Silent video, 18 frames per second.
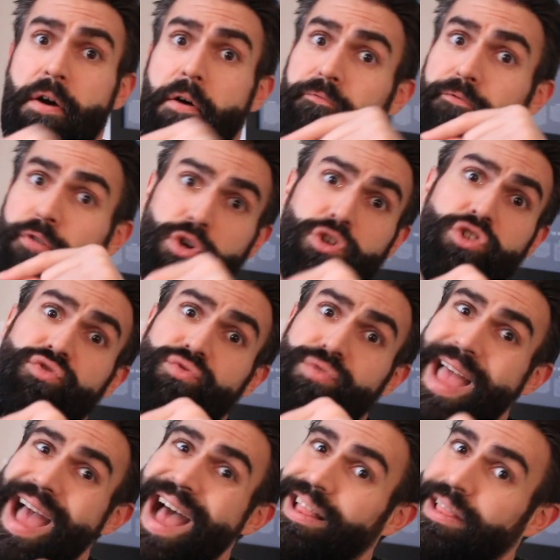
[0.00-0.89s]
Virtual
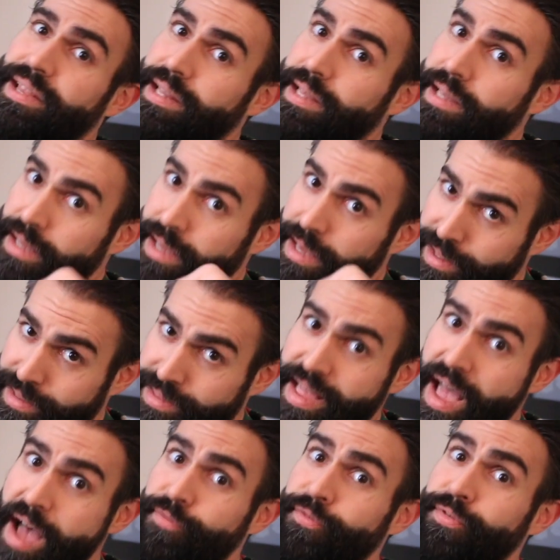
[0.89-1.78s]
reality is
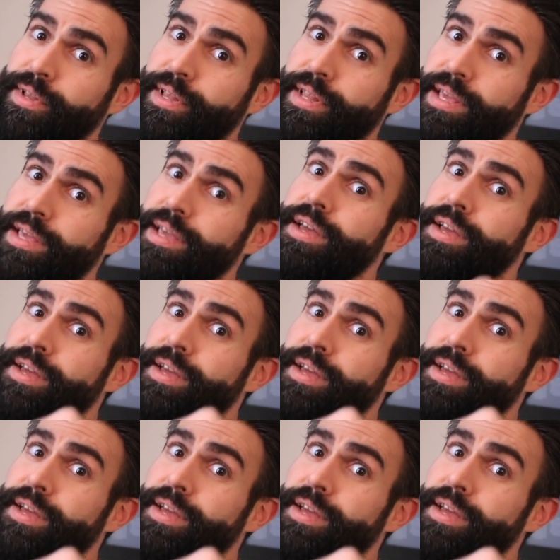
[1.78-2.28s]
definitely